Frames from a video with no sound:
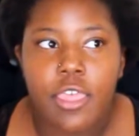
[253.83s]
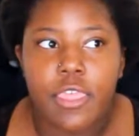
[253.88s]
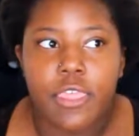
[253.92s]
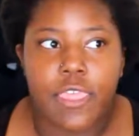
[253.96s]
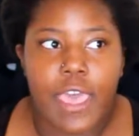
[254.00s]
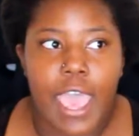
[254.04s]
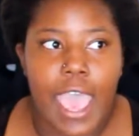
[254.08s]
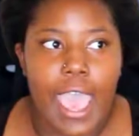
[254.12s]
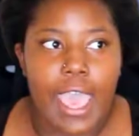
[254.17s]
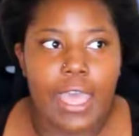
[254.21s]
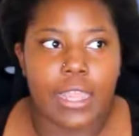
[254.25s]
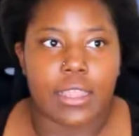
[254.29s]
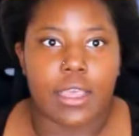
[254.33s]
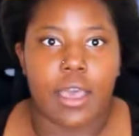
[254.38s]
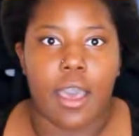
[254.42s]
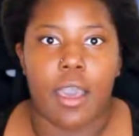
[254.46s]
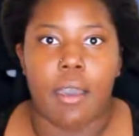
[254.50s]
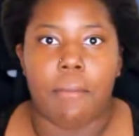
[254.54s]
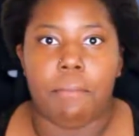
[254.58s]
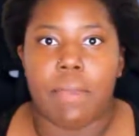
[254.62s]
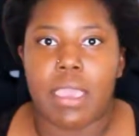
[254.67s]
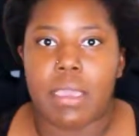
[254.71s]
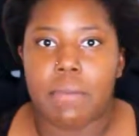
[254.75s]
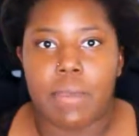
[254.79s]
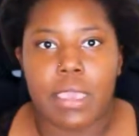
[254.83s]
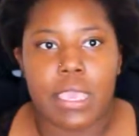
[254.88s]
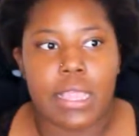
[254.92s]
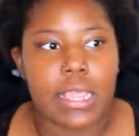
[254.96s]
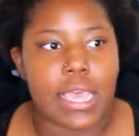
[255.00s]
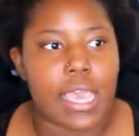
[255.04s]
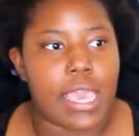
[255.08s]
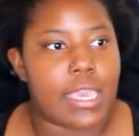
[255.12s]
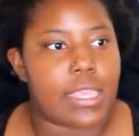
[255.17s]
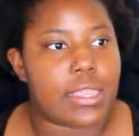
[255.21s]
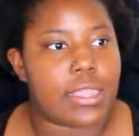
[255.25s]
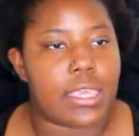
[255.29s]
that maybe
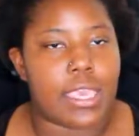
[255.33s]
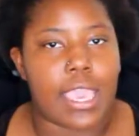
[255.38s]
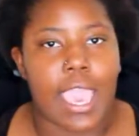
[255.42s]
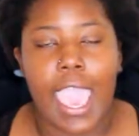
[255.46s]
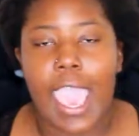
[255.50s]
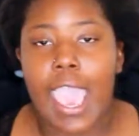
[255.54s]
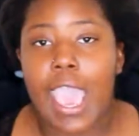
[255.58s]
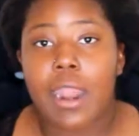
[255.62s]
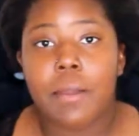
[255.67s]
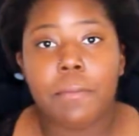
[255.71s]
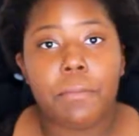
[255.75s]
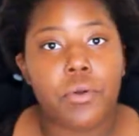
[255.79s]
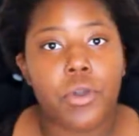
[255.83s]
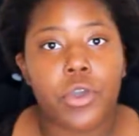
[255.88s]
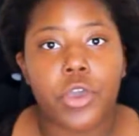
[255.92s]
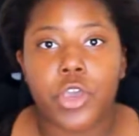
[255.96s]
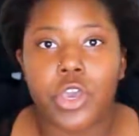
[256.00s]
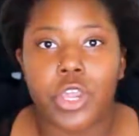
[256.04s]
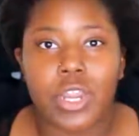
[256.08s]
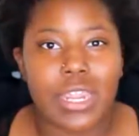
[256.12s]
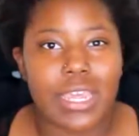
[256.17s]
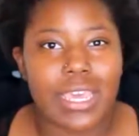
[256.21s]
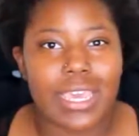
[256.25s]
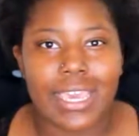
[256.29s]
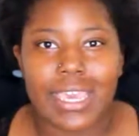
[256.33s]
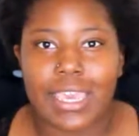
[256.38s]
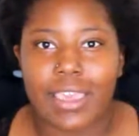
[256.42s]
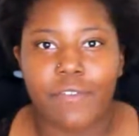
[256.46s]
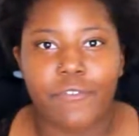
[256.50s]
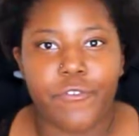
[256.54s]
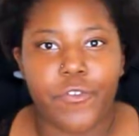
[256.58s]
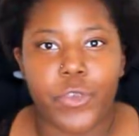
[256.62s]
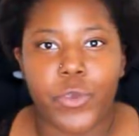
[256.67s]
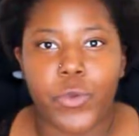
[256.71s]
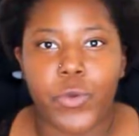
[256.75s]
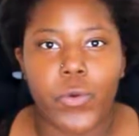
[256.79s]
like the handbook couldn't
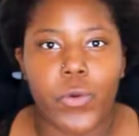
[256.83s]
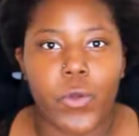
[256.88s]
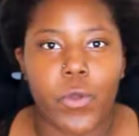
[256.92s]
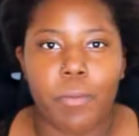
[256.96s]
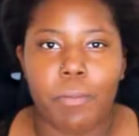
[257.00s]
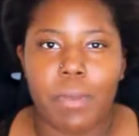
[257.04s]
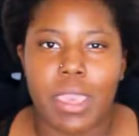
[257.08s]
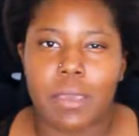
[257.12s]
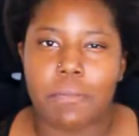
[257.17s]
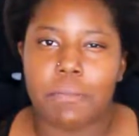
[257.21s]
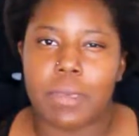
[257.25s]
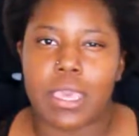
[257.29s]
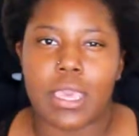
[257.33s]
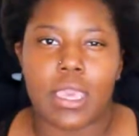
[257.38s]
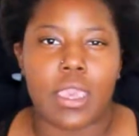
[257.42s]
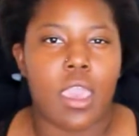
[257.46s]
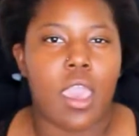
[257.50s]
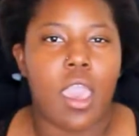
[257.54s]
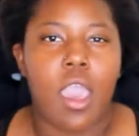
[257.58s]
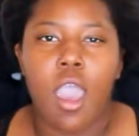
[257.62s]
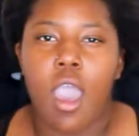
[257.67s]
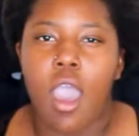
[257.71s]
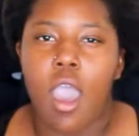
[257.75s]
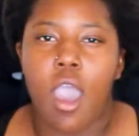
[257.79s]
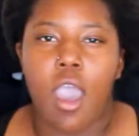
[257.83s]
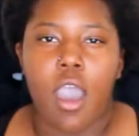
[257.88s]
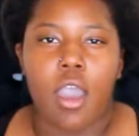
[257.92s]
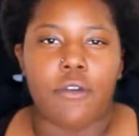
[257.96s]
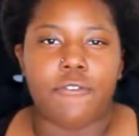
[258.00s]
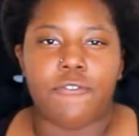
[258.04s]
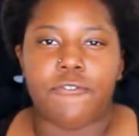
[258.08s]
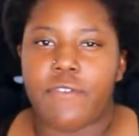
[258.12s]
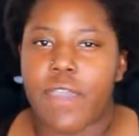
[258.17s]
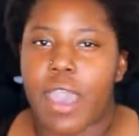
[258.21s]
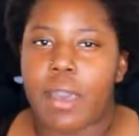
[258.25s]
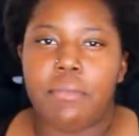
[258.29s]
give you, or maybe a
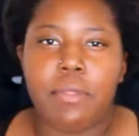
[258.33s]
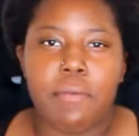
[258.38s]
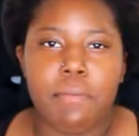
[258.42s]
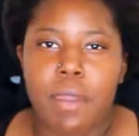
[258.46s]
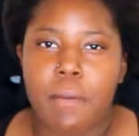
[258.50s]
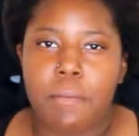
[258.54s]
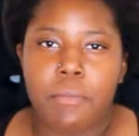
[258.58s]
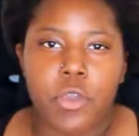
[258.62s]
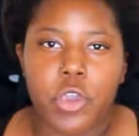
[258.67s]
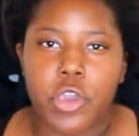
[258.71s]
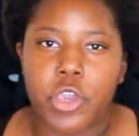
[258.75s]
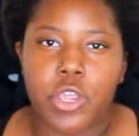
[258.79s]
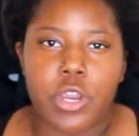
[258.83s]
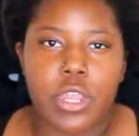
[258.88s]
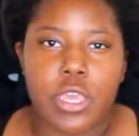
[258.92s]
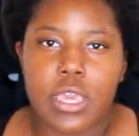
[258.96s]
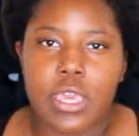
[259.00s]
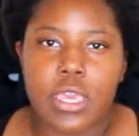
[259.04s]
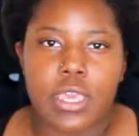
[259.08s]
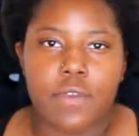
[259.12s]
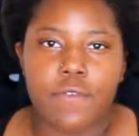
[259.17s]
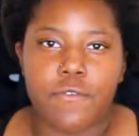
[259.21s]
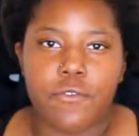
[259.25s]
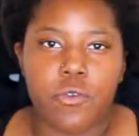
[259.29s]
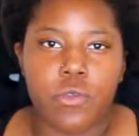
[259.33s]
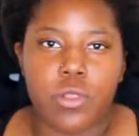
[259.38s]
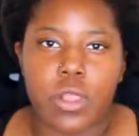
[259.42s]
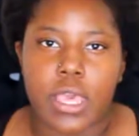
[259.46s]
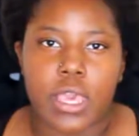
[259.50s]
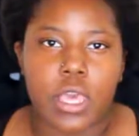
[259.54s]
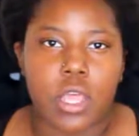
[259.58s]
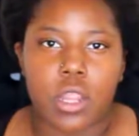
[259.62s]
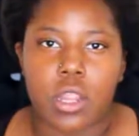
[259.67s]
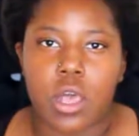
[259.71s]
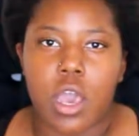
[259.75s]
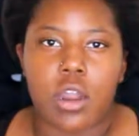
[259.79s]
family member couldn't give you
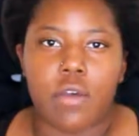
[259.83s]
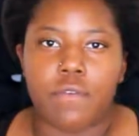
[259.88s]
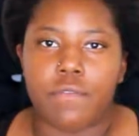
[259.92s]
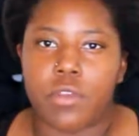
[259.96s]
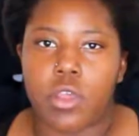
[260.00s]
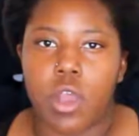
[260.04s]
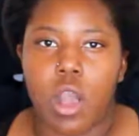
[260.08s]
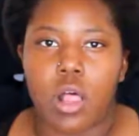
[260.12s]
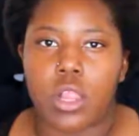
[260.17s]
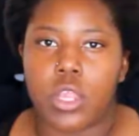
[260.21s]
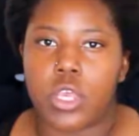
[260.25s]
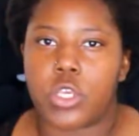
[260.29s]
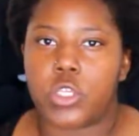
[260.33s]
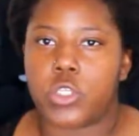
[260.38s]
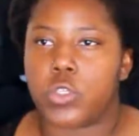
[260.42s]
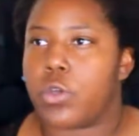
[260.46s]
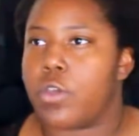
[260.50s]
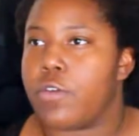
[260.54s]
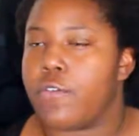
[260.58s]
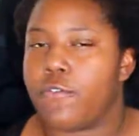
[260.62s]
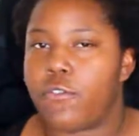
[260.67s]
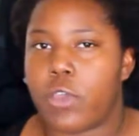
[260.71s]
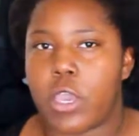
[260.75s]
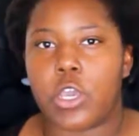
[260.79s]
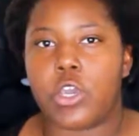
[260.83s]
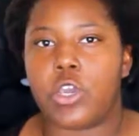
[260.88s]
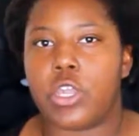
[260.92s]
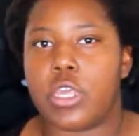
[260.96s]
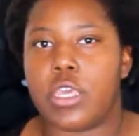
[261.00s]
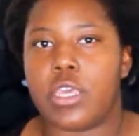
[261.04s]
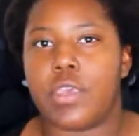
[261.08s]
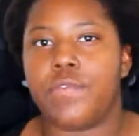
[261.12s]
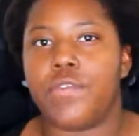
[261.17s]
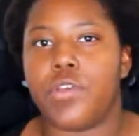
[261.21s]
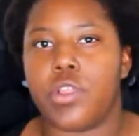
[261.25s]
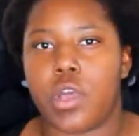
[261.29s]
like a lot of knowledge, or a friend
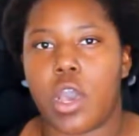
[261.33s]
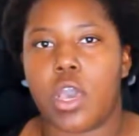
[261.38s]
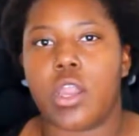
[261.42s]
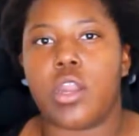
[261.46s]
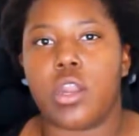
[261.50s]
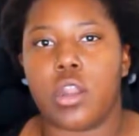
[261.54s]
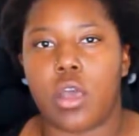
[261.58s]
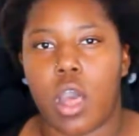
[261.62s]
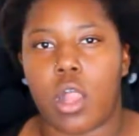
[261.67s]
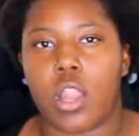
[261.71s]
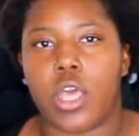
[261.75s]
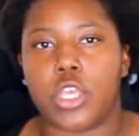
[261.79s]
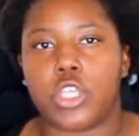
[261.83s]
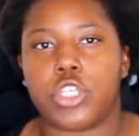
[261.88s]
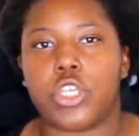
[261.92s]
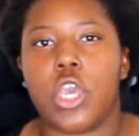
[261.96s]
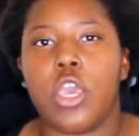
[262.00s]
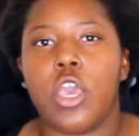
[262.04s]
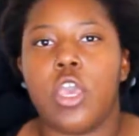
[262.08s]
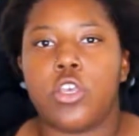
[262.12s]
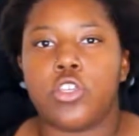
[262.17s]
couldn't give you a lot of knowledge.